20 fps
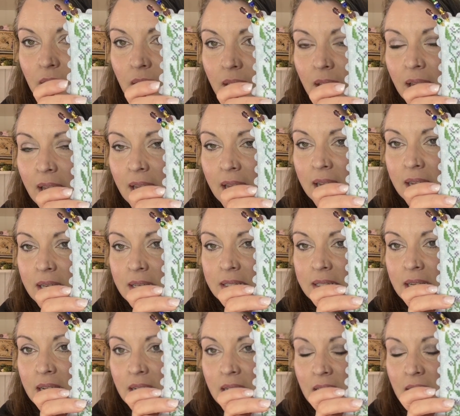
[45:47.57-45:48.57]

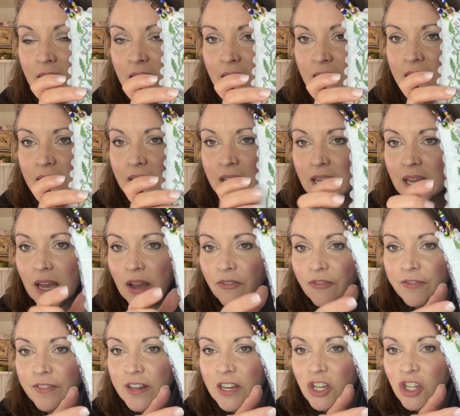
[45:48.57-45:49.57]
And the
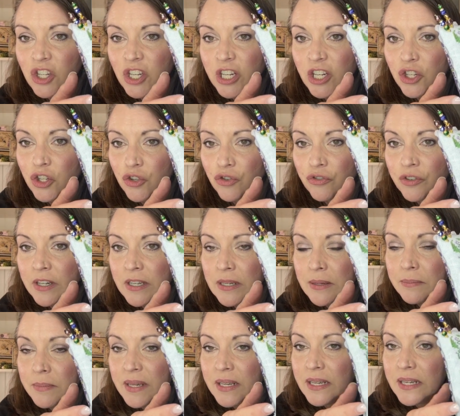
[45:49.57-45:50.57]
finishing
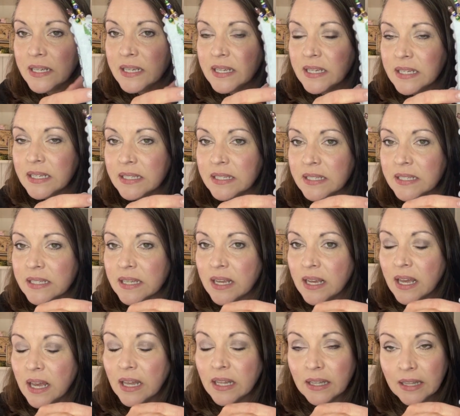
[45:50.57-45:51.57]
trim is
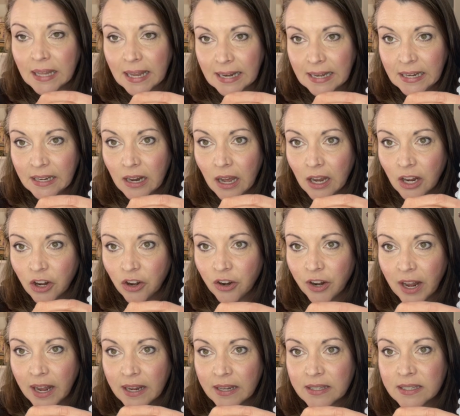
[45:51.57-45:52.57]
Lady Dot
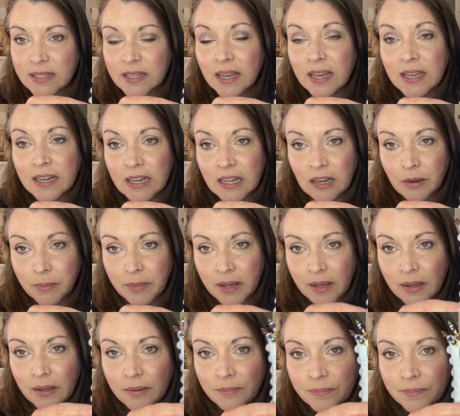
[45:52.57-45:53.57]
Creates
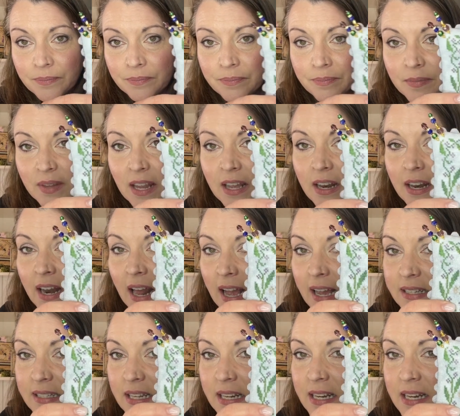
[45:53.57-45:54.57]
Anemone, and it
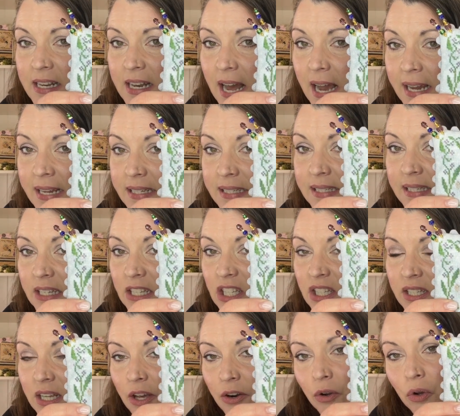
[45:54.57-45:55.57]
has a nice
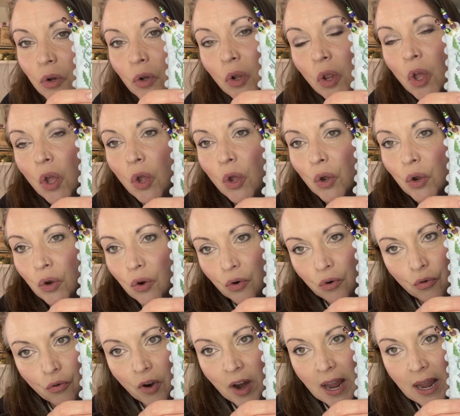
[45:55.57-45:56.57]
subtle
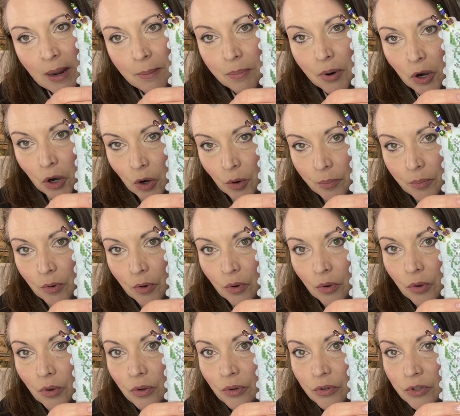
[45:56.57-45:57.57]
gray
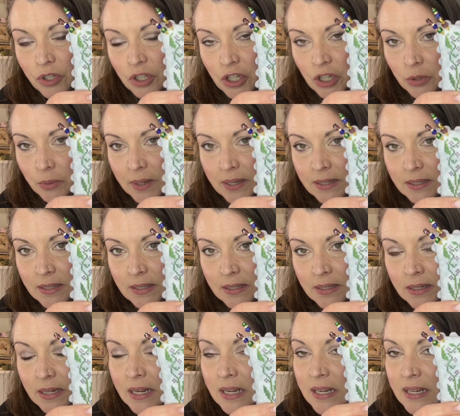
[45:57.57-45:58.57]
purple to it.
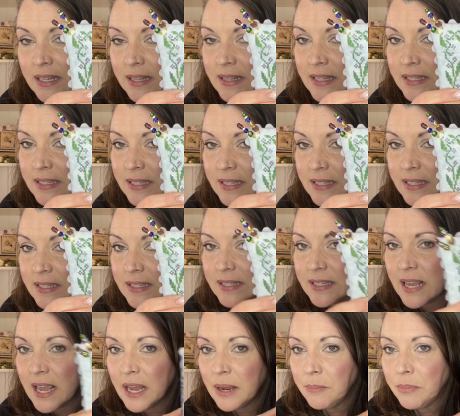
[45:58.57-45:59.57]
This is the
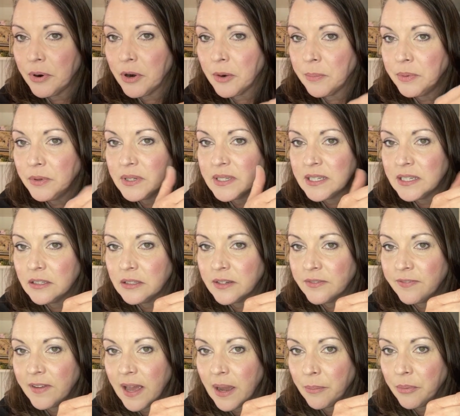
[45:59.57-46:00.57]
same purple Tilda
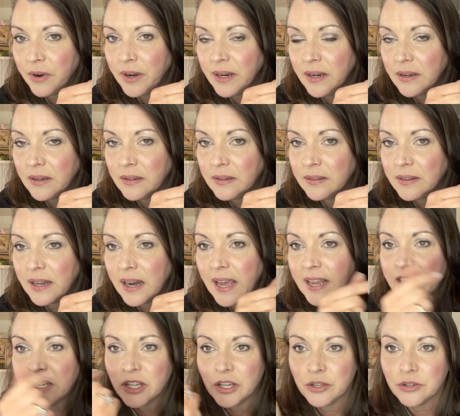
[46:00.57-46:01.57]
fabric that I
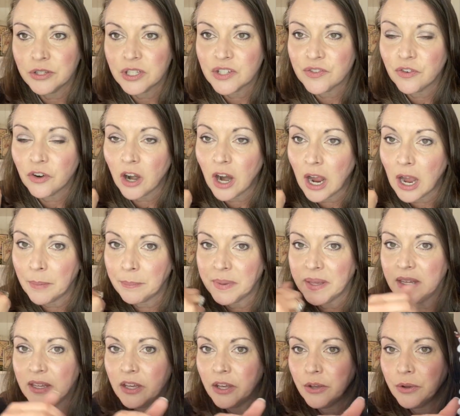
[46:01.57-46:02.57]
used for Hoppy
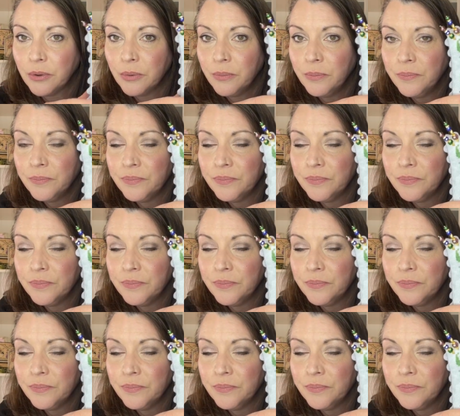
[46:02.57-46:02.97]
Ewe.